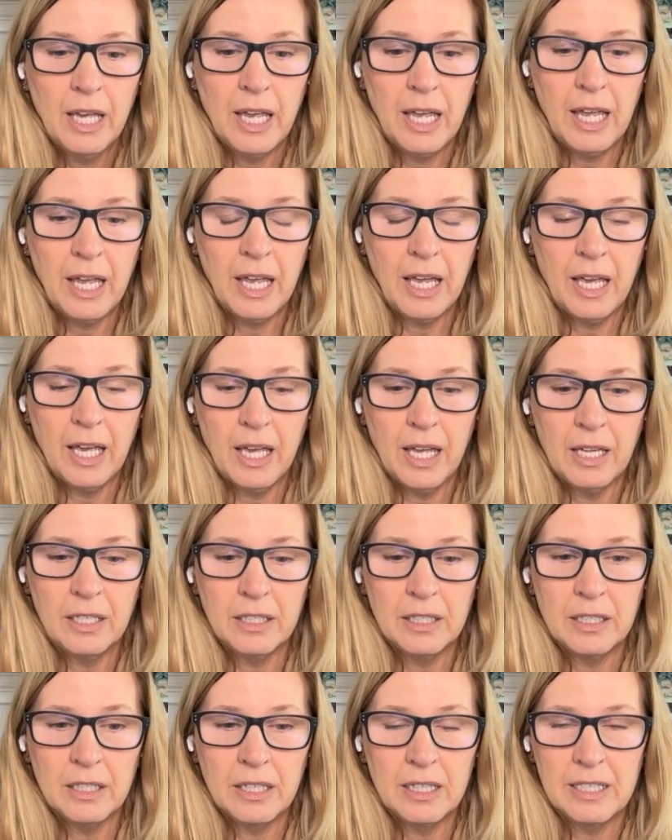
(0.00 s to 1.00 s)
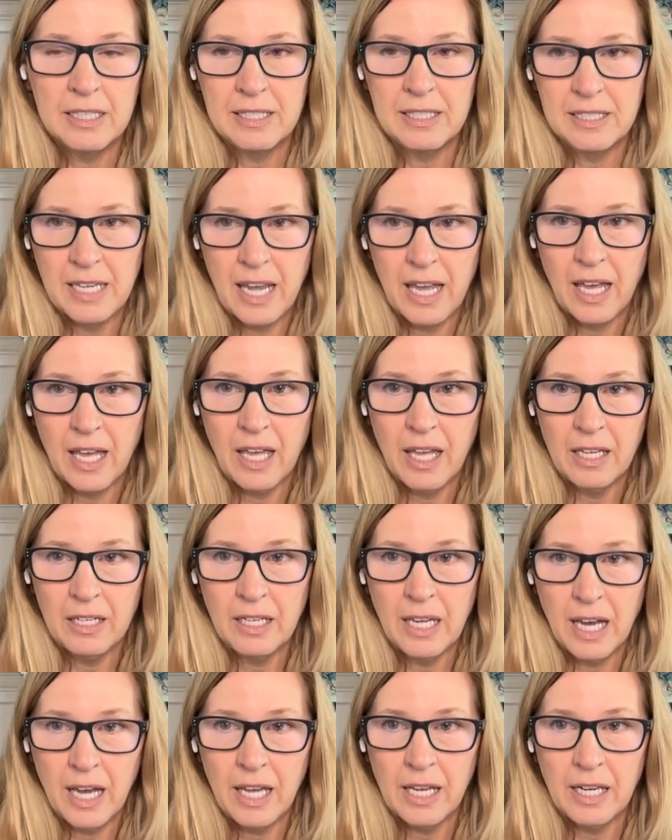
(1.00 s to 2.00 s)
and this dad
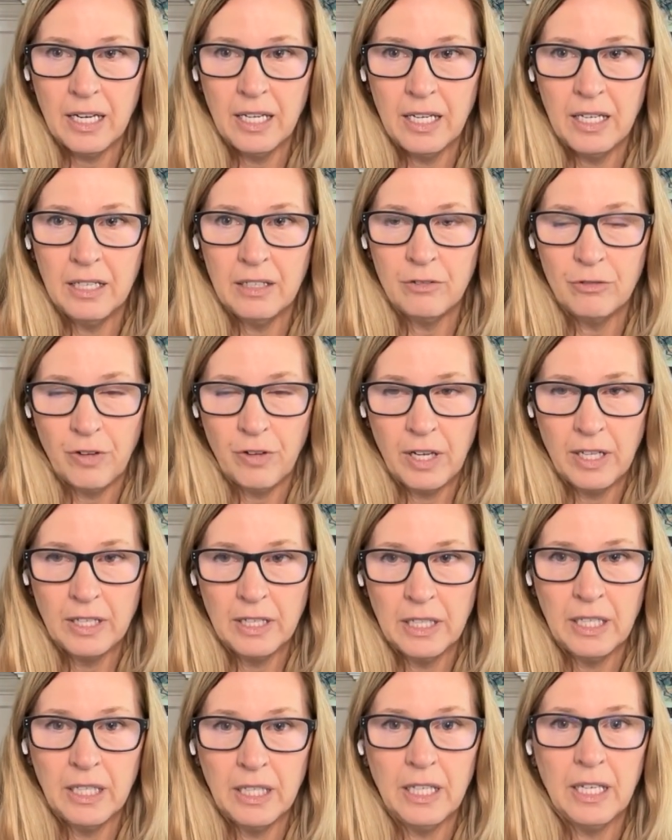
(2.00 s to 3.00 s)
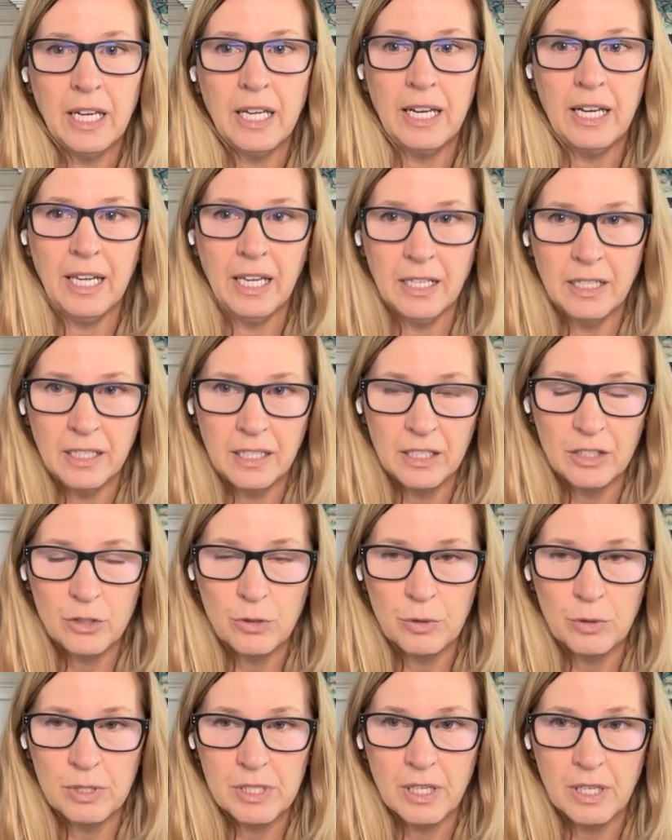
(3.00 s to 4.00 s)
got it finally and handed it to
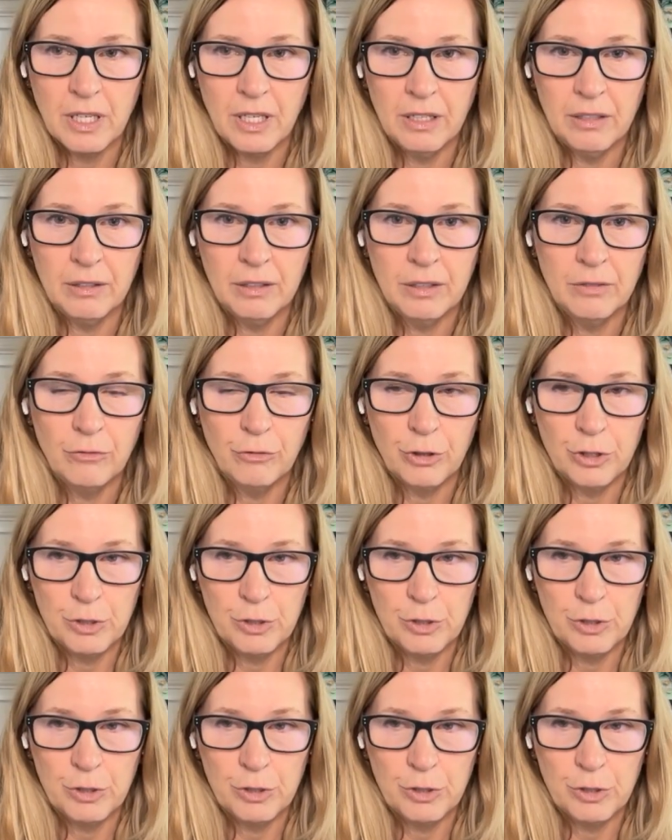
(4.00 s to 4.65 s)
his son for his